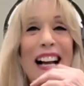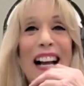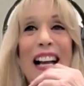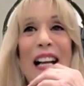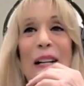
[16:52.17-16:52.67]

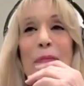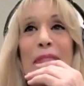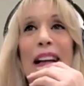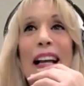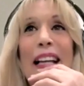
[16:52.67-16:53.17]

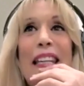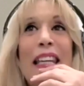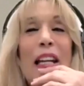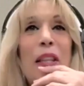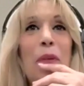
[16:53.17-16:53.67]

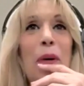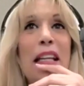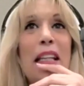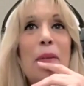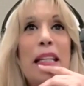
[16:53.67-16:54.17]
The one
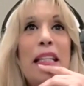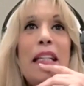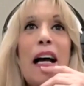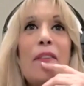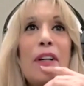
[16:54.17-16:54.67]
thing that we didn't
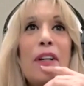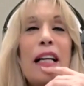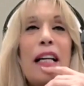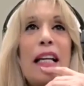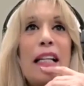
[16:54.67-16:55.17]
cover
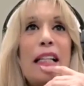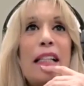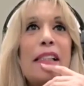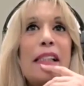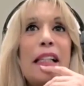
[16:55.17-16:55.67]

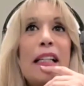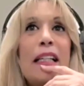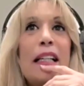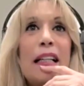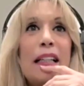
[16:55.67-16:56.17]
is
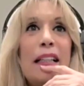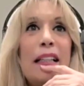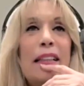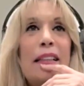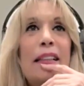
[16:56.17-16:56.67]

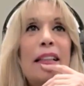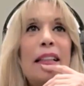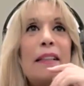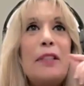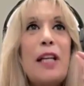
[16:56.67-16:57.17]

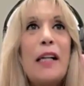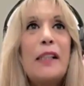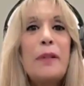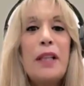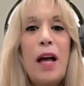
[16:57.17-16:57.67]

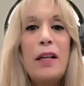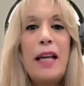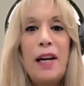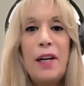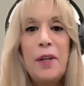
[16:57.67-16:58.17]
dogs with long
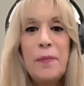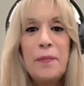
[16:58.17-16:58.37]
hair,